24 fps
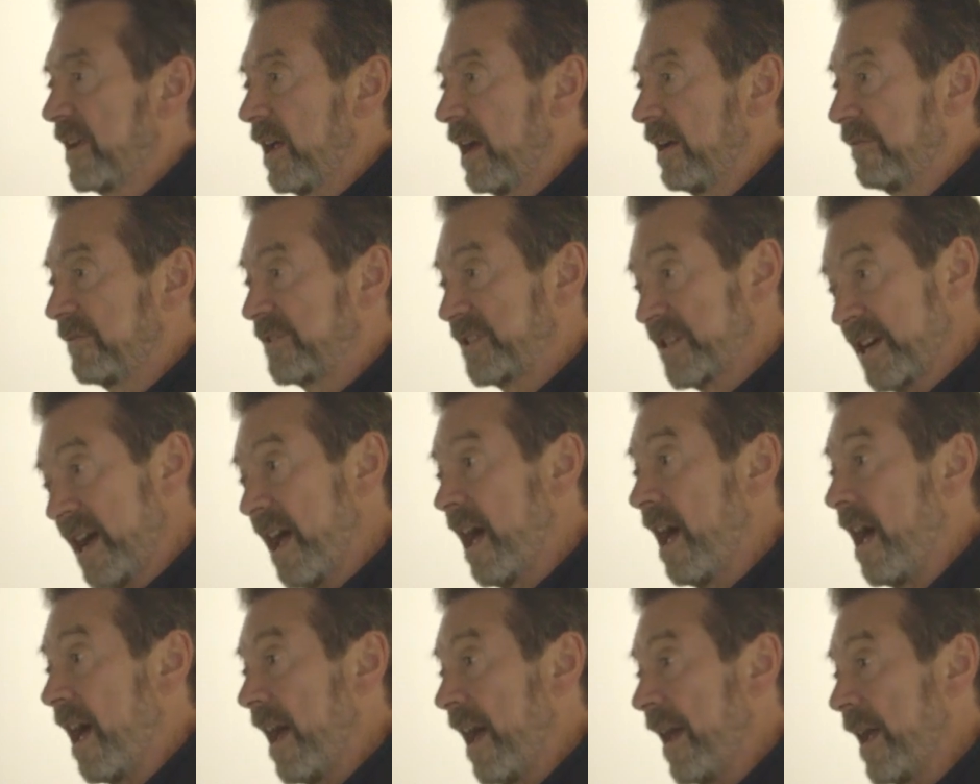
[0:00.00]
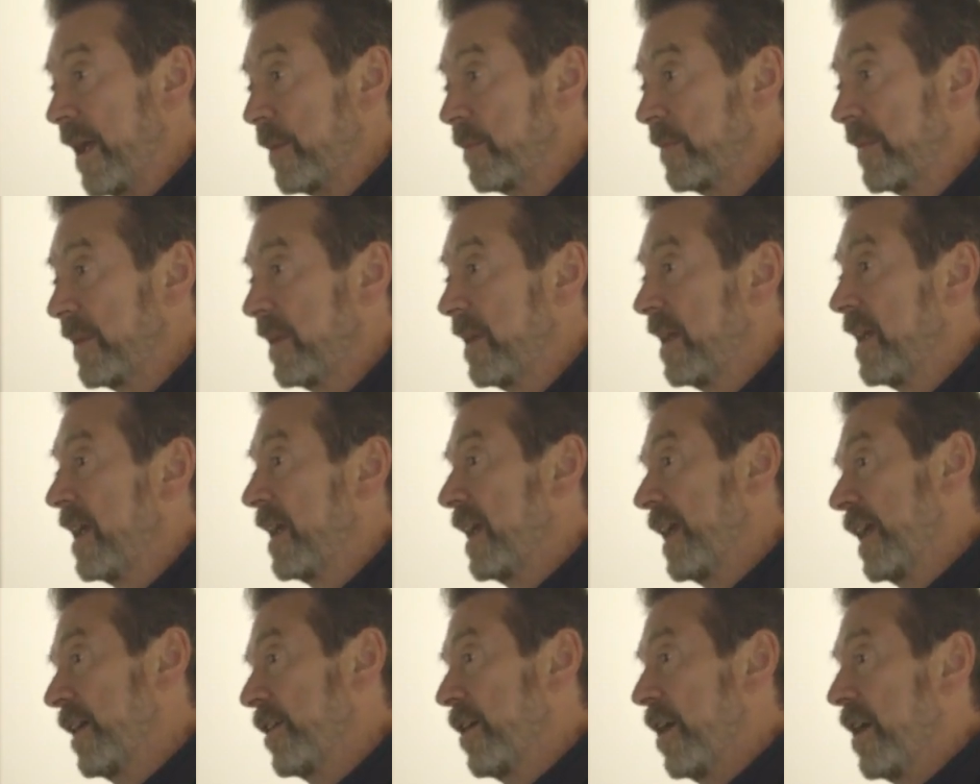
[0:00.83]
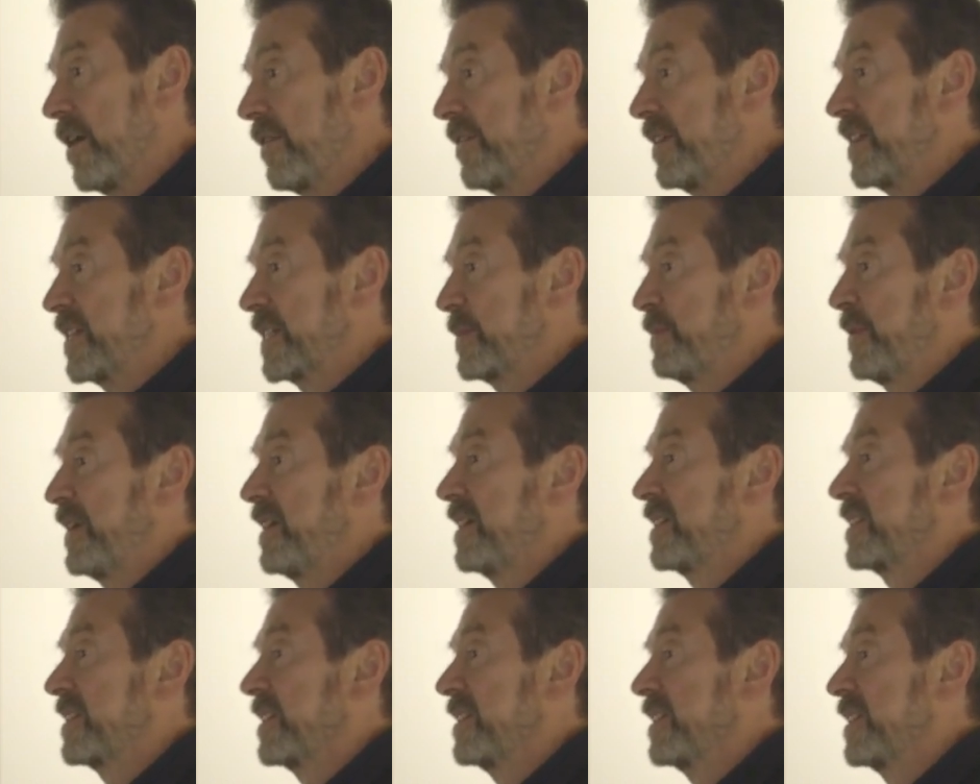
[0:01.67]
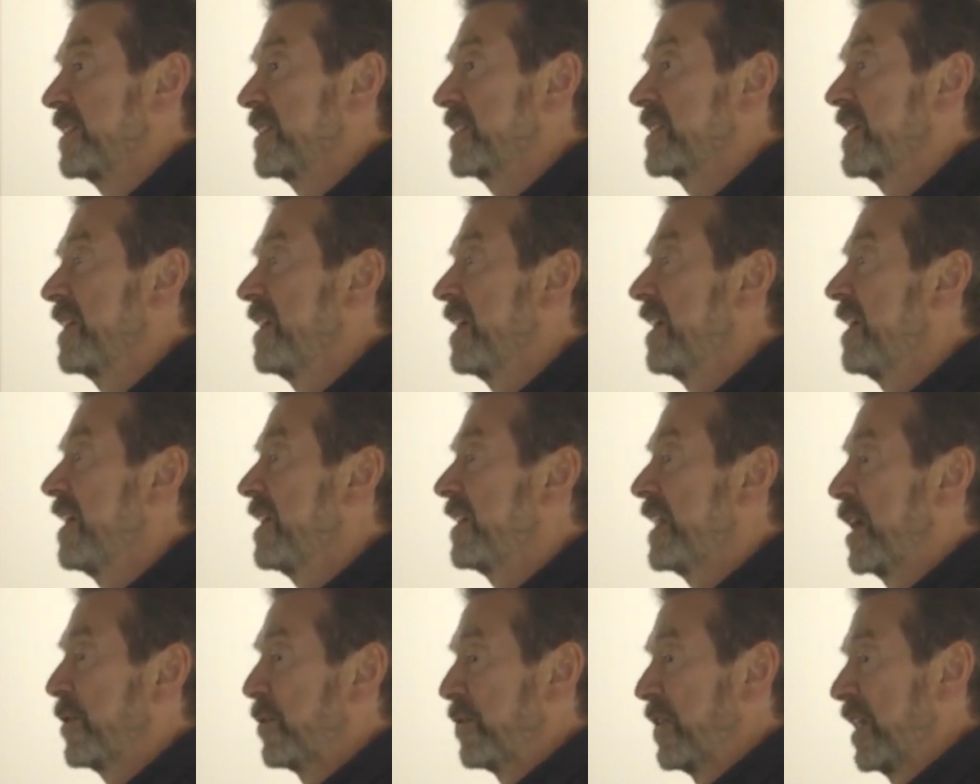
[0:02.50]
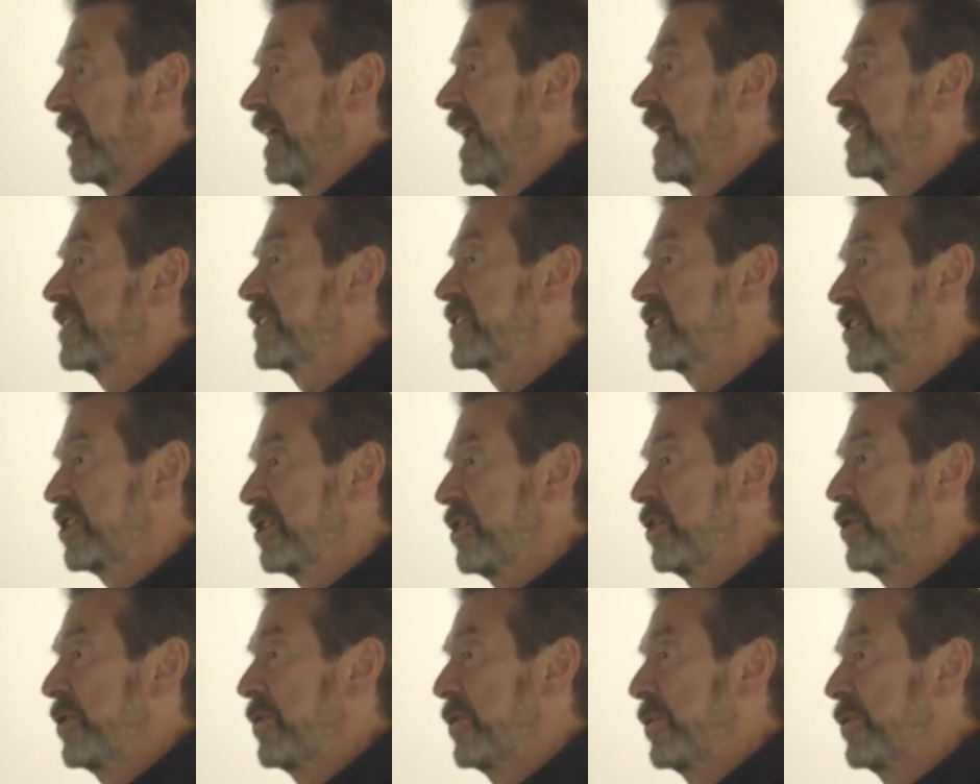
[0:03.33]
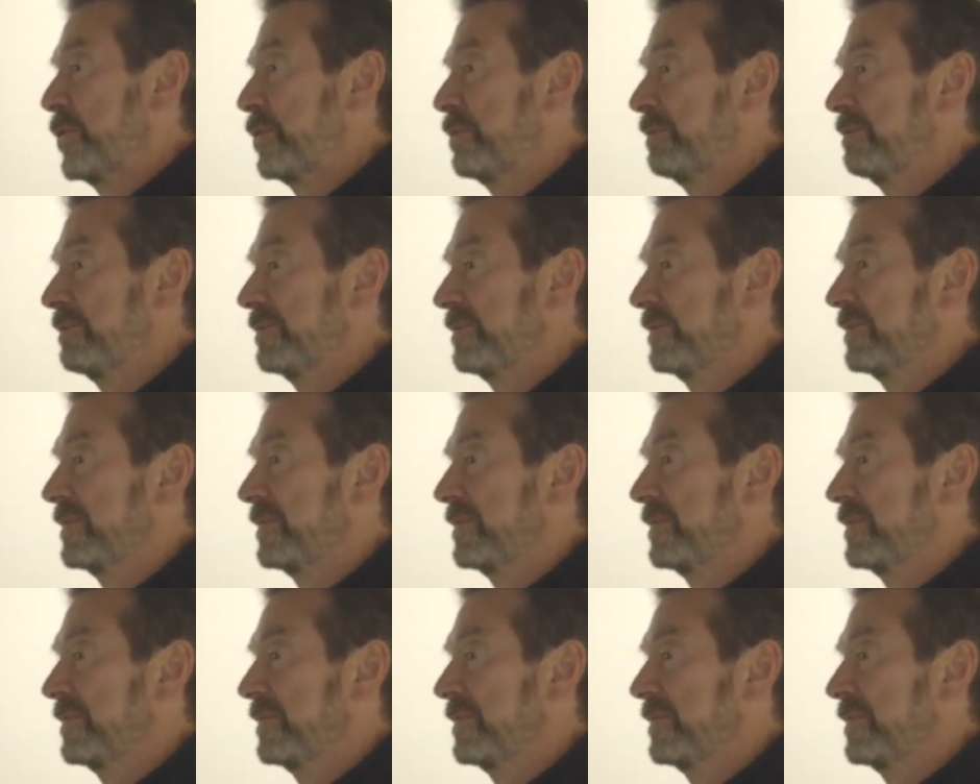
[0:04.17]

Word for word: of time in all these pieces that relates to